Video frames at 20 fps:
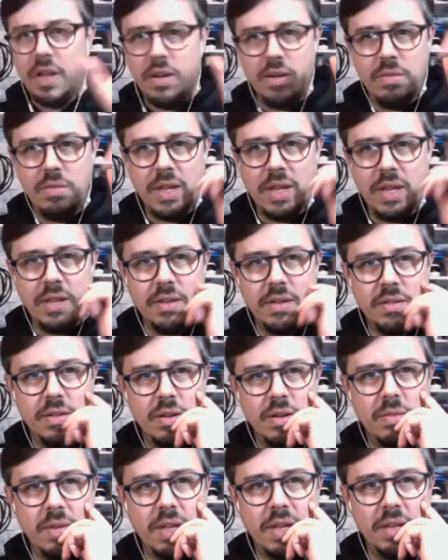no bother
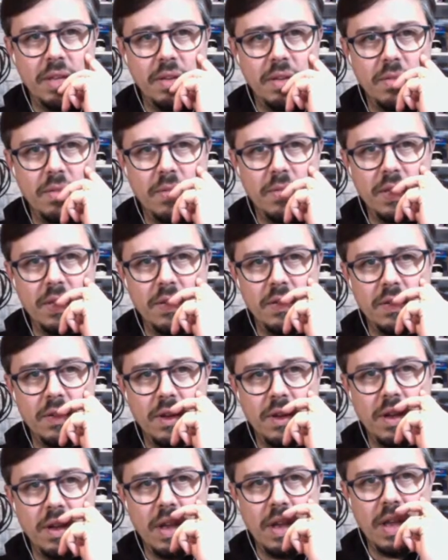at
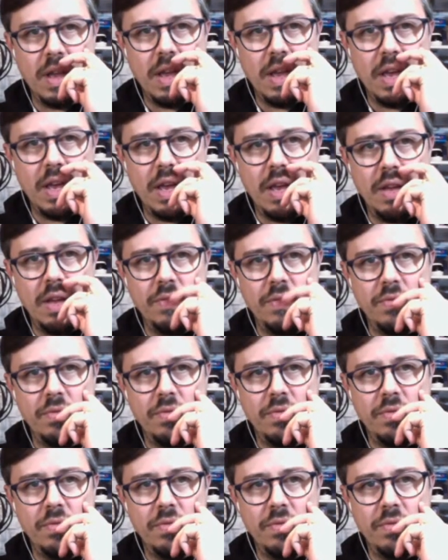all. And